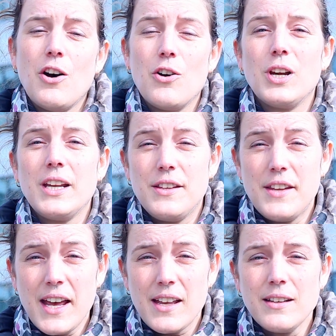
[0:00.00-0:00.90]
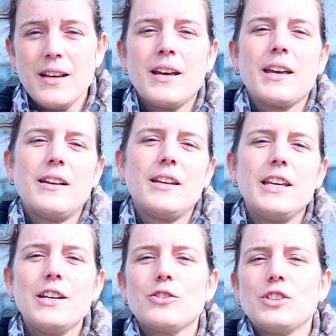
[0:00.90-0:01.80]
Only then can the
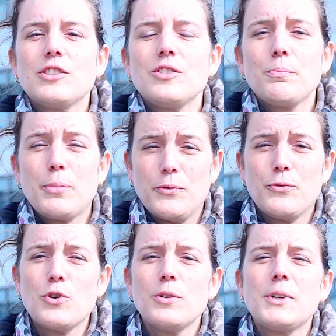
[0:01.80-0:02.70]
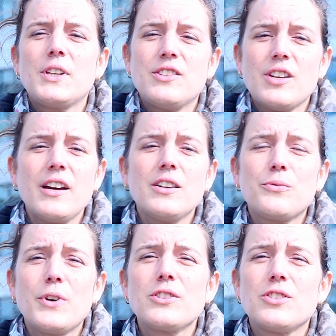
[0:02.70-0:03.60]
ecosystem perform the desired
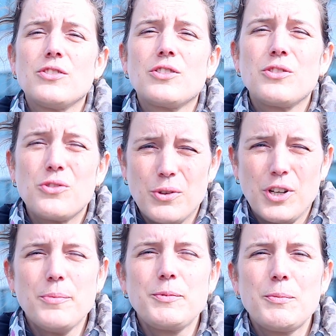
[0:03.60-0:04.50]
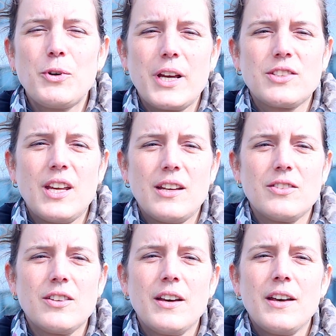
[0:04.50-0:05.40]
functions to an optimal
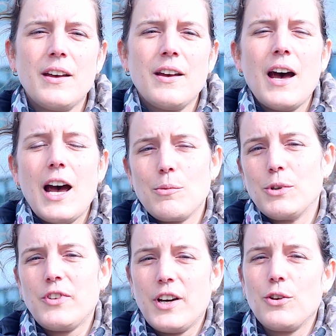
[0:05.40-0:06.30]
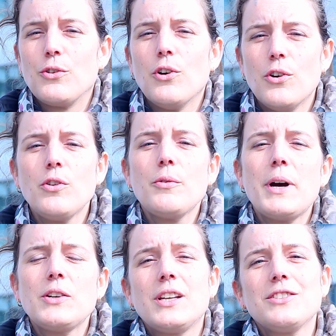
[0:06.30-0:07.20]
extent. I will tell you all
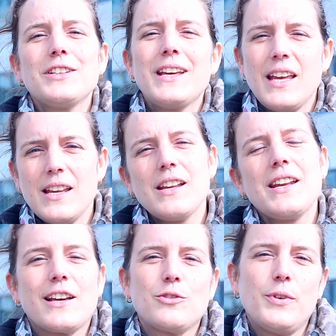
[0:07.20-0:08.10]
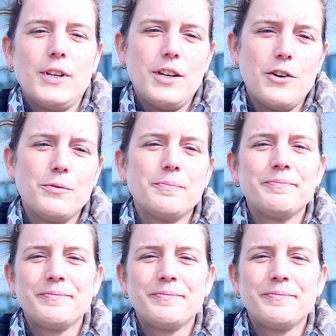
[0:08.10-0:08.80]
about this in the next video.